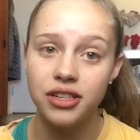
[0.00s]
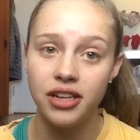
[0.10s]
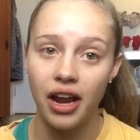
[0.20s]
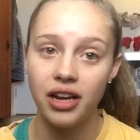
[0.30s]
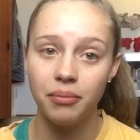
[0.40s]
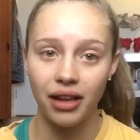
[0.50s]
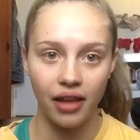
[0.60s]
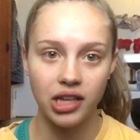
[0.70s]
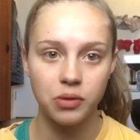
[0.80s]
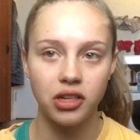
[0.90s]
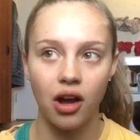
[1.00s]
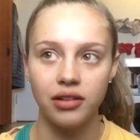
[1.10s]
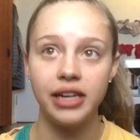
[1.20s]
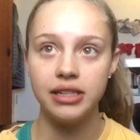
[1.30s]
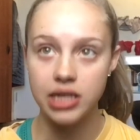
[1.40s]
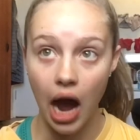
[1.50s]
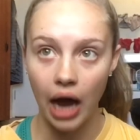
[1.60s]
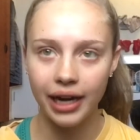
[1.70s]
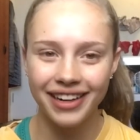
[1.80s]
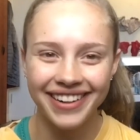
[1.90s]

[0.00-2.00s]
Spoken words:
day and my legs would not like die.